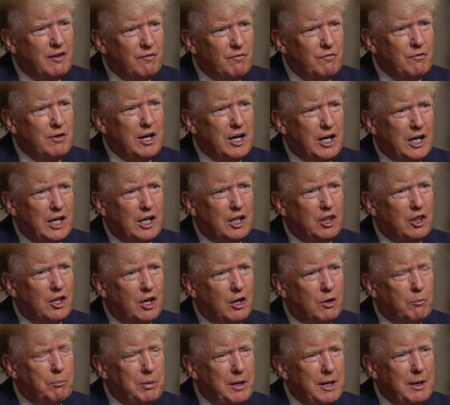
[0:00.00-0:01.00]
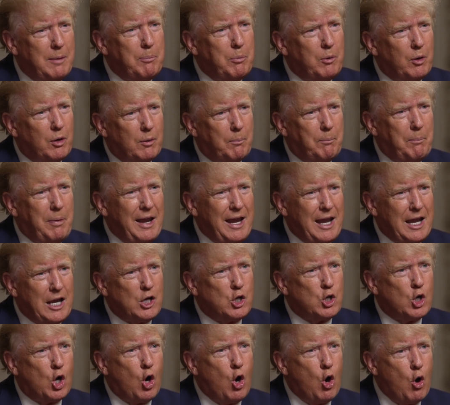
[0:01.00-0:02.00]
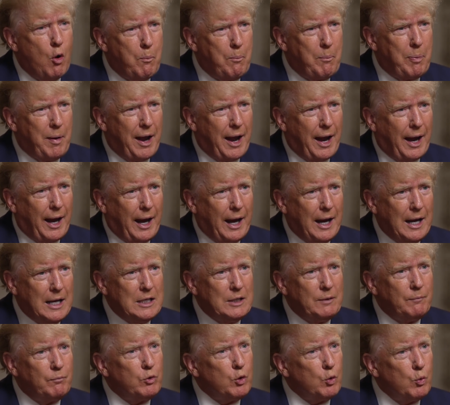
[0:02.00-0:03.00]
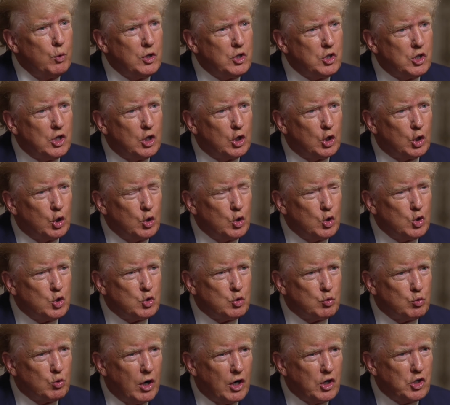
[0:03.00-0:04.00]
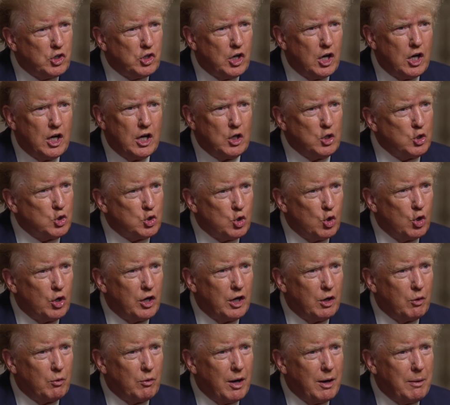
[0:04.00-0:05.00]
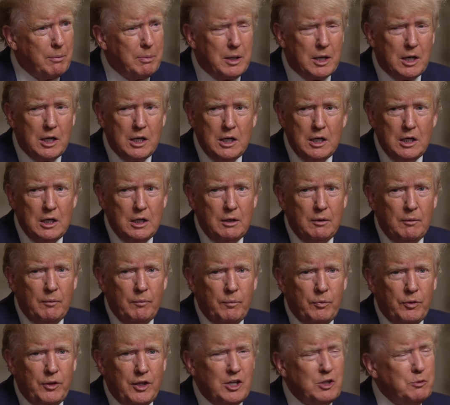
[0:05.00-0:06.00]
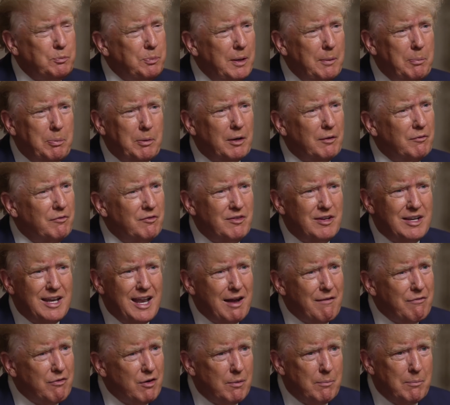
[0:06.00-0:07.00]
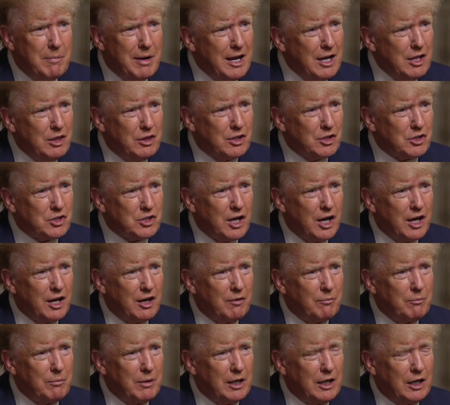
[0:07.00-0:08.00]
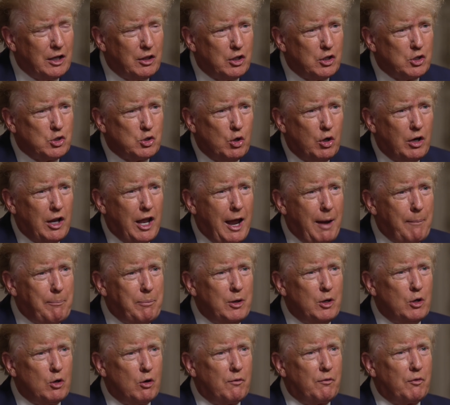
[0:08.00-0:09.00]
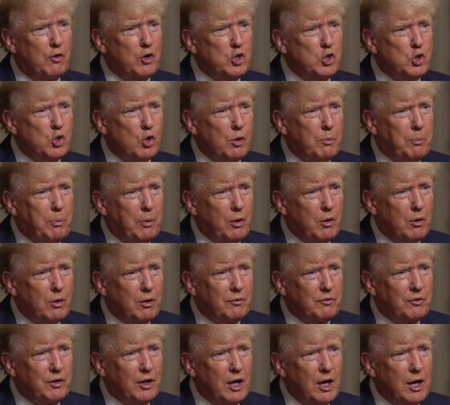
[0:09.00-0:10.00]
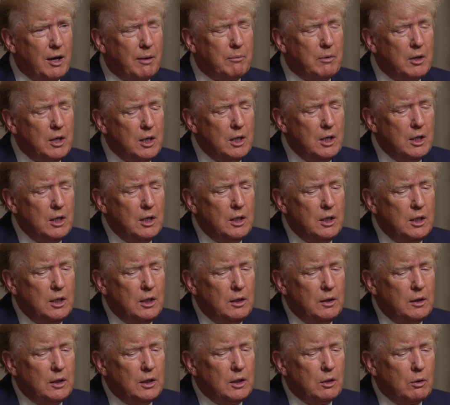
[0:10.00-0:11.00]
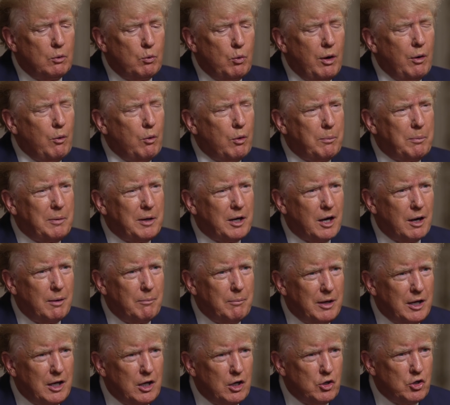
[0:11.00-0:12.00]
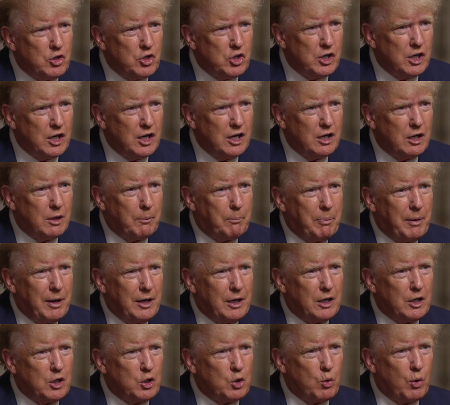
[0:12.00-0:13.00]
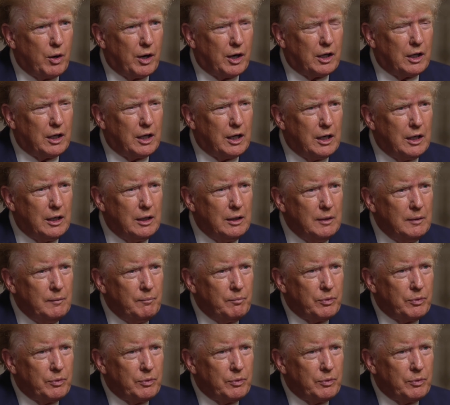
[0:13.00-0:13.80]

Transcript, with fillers: of money that people are paying to OPEC, which includes Russia and Saudi Arabia, these people have never made this kind of money. This all happened over mm-hmm. a short mm-hmm. period of time. We would become energy independent quickly.